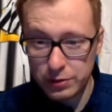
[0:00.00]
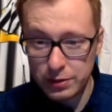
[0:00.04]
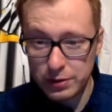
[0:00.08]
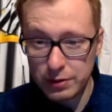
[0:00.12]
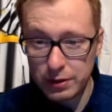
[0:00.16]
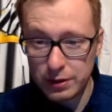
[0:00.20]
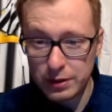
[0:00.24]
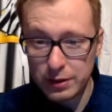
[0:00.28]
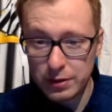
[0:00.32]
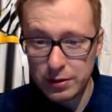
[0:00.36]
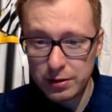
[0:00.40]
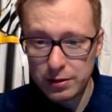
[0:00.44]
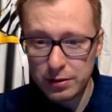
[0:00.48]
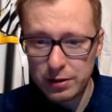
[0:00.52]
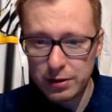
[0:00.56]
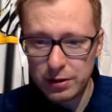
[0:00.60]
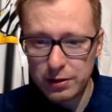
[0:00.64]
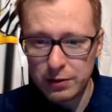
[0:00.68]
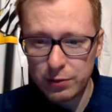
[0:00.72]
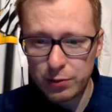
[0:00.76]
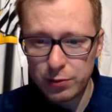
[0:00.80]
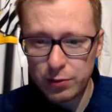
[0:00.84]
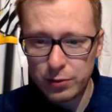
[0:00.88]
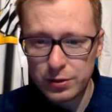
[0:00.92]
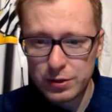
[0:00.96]
the 1
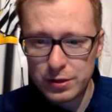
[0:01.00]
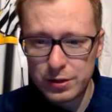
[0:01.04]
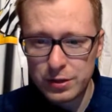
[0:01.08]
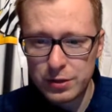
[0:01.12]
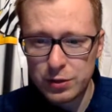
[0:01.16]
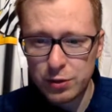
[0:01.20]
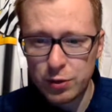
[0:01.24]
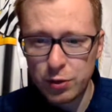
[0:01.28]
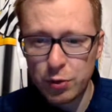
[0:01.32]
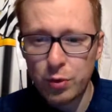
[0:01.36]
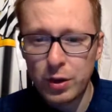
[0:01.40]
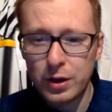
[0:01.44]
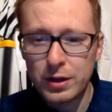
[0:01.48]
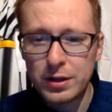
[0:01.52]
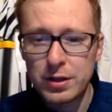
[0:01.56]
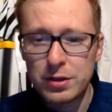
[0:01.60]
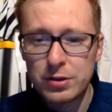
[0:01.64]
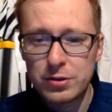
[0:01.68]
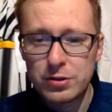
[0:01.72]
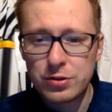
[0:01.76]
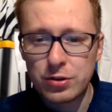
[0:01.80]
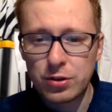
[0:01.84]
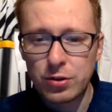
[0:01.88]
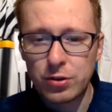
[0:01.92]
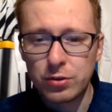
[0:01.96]
year since you were 1
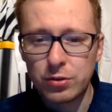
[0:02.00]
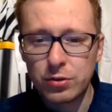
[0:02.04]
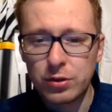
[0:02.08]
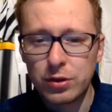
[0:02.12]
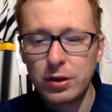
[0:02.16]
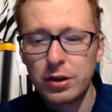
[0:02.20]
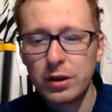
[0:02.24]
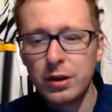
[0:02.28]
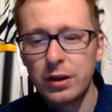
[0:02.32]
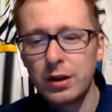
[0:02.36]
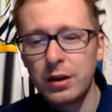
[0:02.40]
year old.